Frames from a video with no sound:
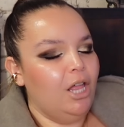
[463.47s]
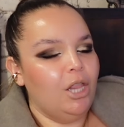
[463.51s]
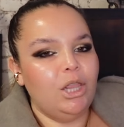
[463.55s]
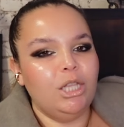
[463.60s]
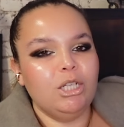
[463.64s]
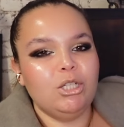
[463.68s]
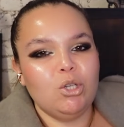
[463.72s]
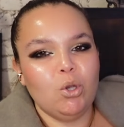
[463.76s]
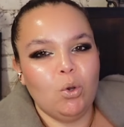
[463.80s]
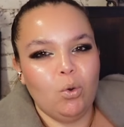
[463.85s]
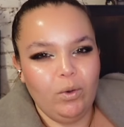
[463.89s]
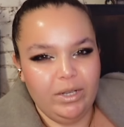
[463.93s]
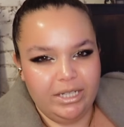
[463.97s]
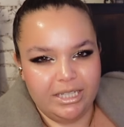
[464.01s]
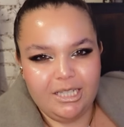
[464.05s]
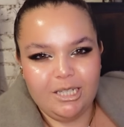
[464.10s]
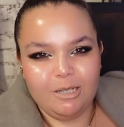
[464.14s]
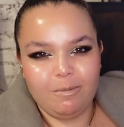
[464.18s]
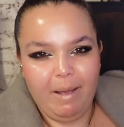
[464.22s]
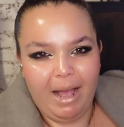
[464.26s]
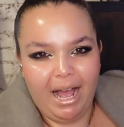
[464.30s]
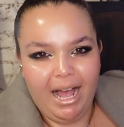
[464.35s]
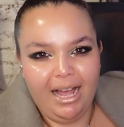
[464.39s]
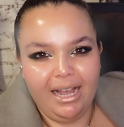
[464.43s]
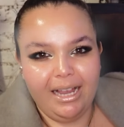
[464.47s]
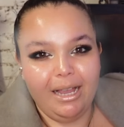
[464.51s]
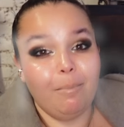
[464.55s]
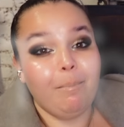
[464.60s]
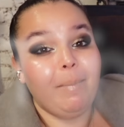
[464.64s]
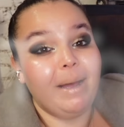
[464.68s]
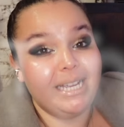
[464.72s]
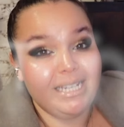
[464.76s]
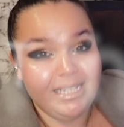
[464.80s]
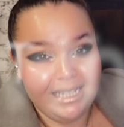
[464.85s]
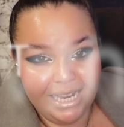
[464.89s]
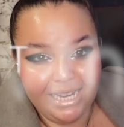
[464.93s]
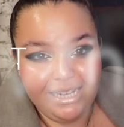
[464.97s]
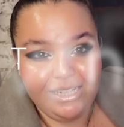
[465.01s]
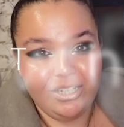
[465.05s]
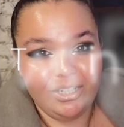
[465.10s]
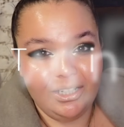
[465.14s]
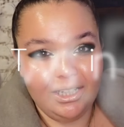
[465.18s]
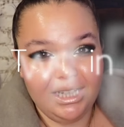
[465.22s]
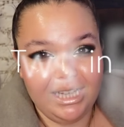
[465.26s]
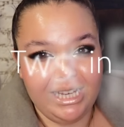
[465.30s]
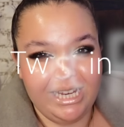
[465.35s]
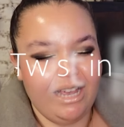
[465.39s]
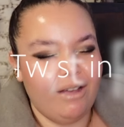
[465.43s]
The Twist Bag by
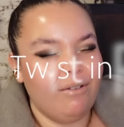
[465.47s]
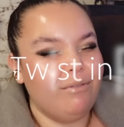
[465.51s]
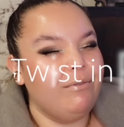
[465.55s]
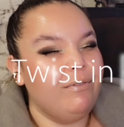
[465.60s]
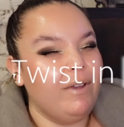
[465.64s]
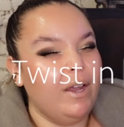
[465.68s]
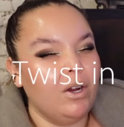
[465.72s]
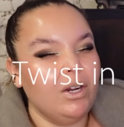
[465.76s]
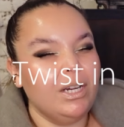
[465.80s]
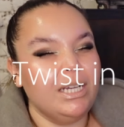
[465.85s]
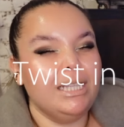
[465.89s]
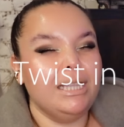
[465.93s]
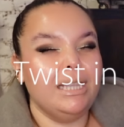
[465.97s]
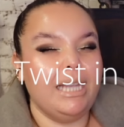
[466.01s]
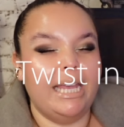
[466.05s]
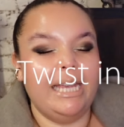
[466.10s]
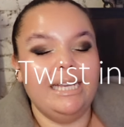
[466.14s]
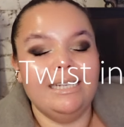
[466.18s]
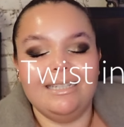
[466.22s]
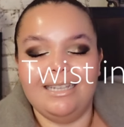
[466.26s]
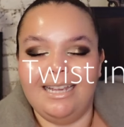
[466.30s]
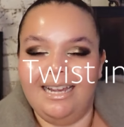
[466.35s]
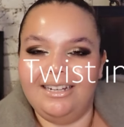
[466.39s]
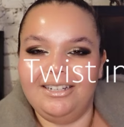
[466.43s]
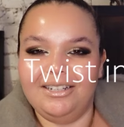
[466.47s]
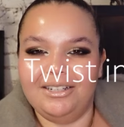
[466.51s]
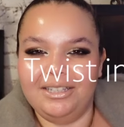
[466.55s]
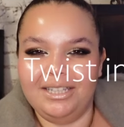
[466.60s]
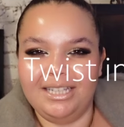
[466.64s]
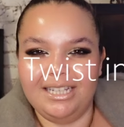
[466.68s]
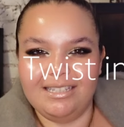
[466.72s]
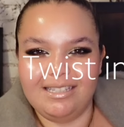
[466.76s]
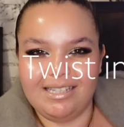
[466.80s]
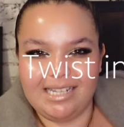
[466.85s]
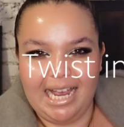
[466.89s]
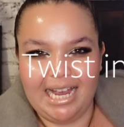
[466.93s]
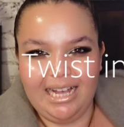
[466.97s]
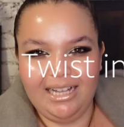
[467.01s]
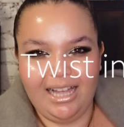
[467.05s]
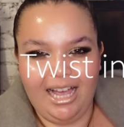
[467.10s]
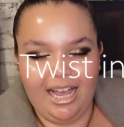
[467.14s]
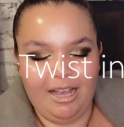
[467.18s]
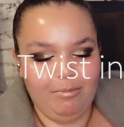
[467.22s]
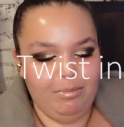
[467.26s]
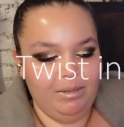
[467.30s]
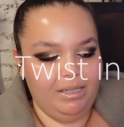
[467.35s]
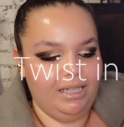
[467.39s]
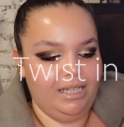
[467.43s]
Daniel Lee, a very late Daniel Lee style,
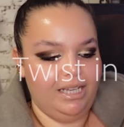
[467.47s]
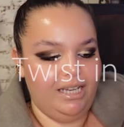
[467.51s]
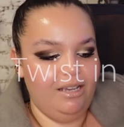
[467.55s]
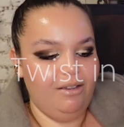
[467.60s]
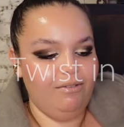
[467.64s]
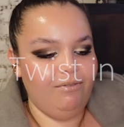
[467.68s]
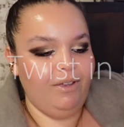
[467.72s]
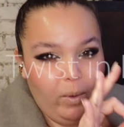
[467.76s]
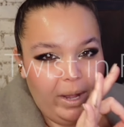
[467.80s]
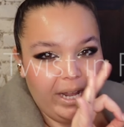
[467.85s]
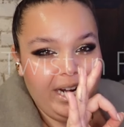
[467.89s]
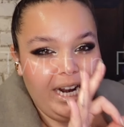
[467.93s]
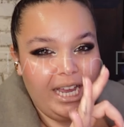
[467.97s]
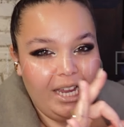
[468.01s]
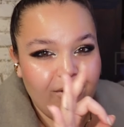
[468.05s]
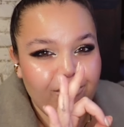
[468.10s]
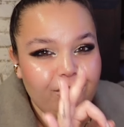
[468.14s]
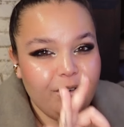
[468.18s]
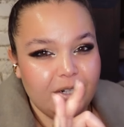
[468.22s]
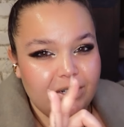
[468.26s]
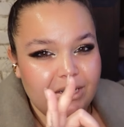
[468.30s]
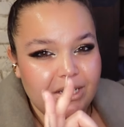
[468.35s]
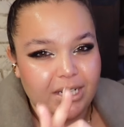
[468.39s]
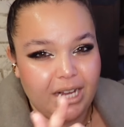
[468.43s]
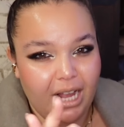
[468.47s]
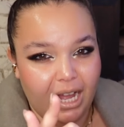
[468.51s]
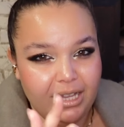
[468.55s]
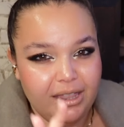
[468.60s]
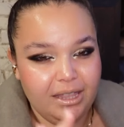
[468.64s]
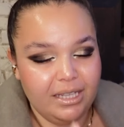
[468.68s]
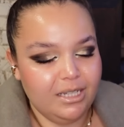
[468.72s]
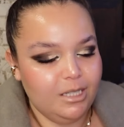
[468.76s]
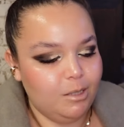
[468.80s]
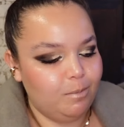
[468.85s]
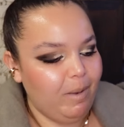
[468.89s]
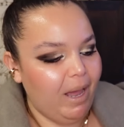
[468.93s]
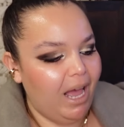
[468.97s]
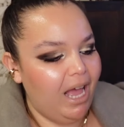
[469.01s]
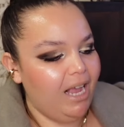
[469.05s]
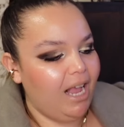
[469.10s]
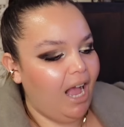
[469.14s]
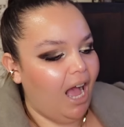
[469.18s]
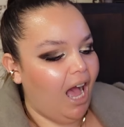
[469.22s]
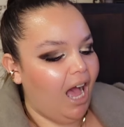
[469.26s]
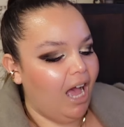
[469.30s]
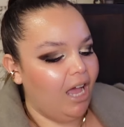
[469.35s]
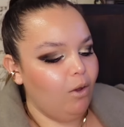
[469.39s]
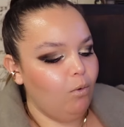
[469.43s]
I believe. When I first got this bag,
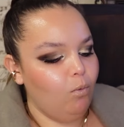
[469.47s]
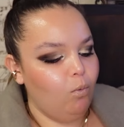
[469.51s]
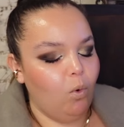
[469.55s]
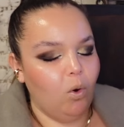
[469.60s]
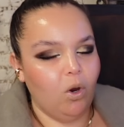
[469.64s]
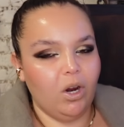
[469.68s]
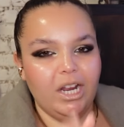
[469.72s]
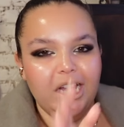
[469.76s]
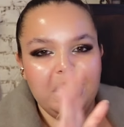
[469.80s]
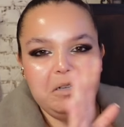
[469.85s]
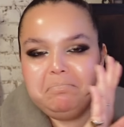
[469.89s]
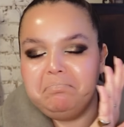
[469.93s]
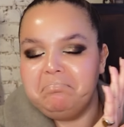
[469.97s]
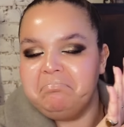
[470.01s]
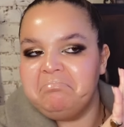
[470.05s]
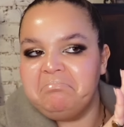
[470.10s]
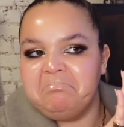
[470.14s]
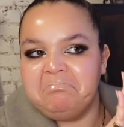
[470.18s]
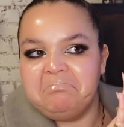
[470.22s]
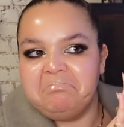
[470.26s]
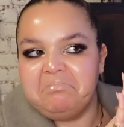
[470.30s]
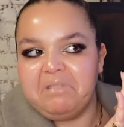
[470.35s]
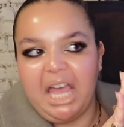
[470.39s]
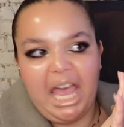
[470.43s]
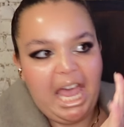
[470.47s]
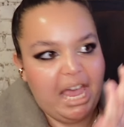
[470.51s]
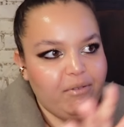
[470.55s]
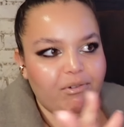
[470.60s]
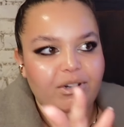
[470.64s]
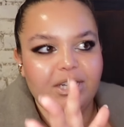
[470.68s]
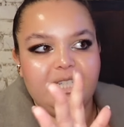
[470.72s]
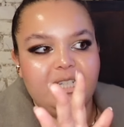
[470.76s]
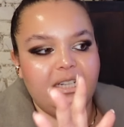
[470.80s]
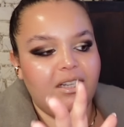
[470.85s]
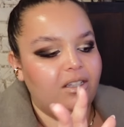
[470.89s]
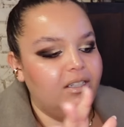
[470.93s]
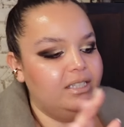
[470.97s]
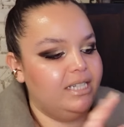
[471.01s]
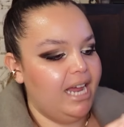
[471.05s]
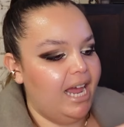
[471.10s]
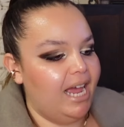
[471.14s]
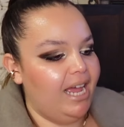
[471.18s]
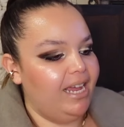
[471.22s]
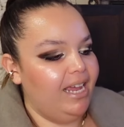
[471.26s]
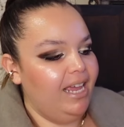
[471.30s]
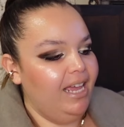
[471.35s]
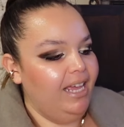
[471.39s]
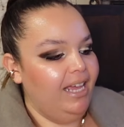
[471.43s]
I wore it every single
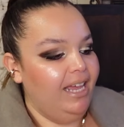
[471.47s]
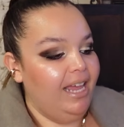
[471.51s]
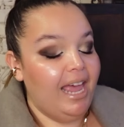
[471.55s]
day.